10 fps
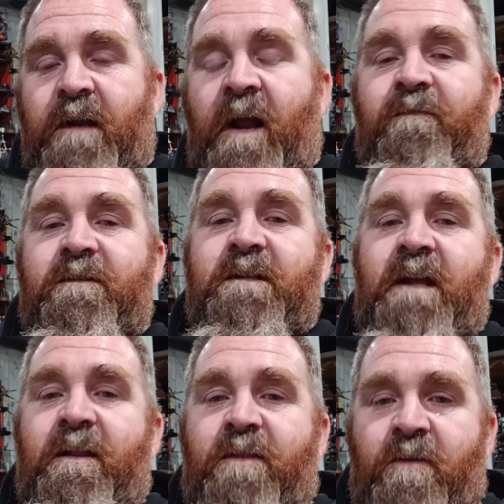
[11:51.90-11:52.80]
None of us
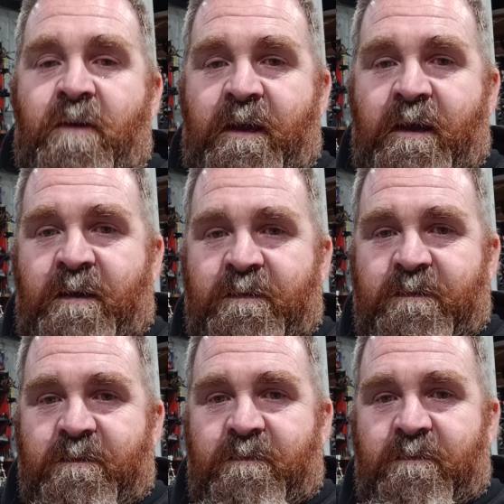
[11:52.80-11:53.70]
need 30
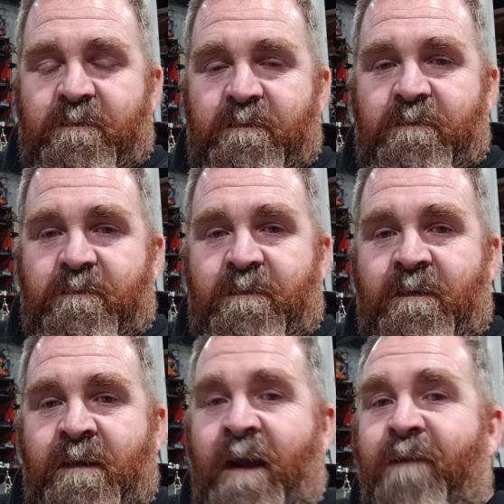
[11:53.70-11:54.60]
cars.
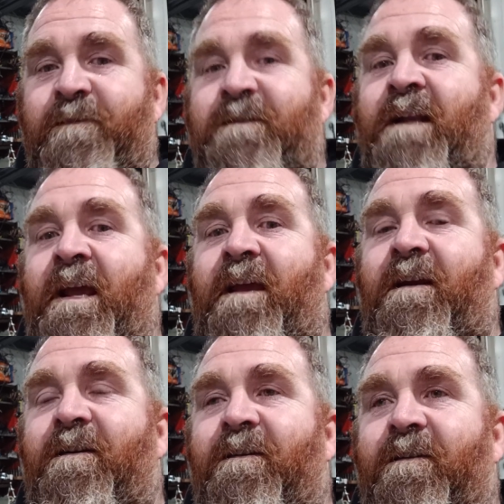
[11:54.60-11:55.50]
None of us
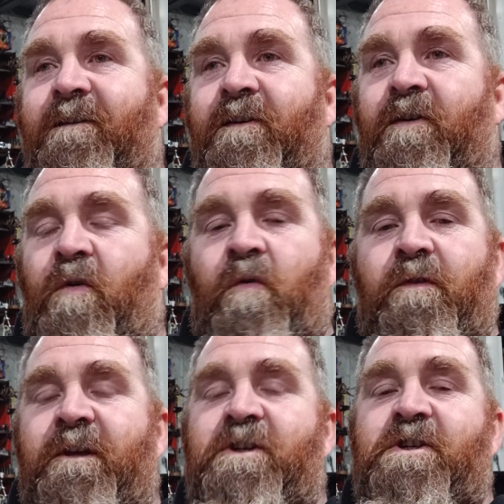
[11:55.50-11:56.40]
need
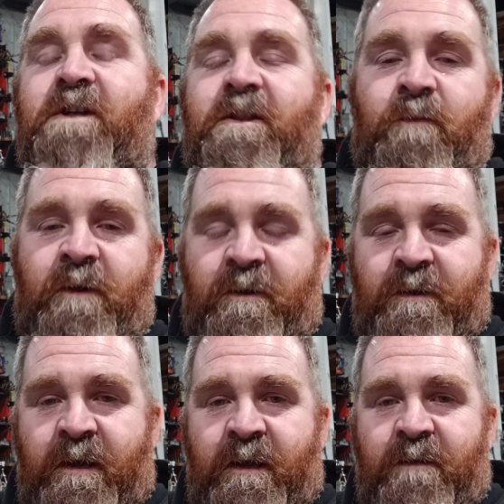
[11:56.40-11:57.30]
all this shit that we
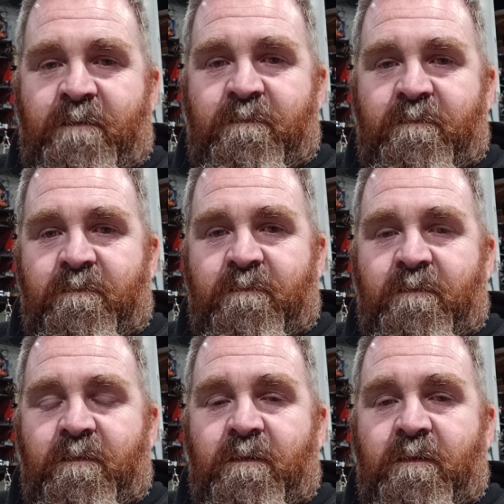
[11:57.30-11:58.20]
don't need.
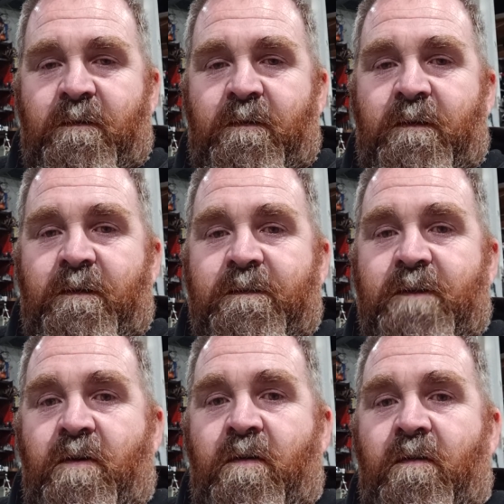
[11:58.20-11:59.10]

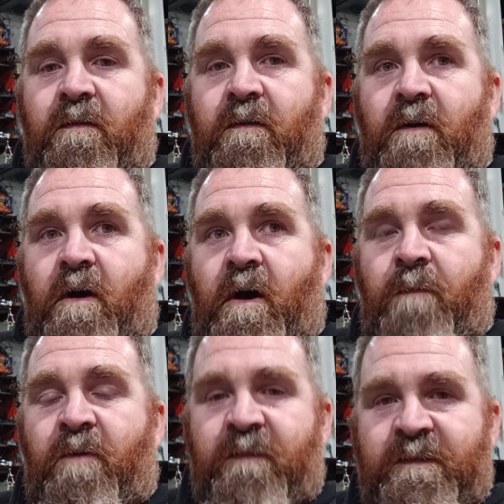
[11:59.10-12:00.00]
So
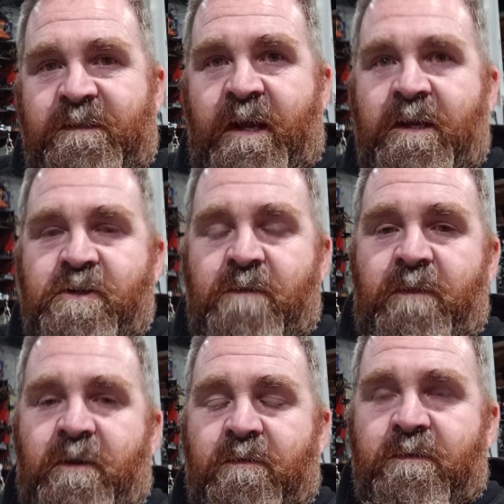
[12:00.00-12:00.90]
I'm on this
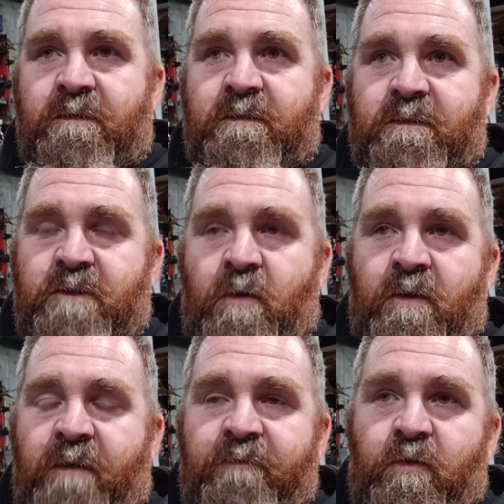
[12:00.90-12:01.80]
tangent because Joe
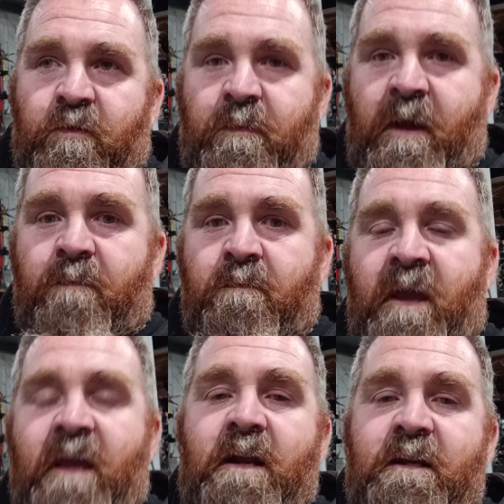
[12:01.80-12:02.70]
and I have talked about
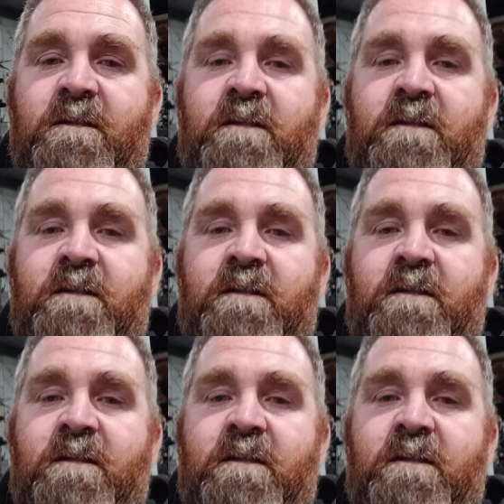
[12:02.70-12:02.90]
me getting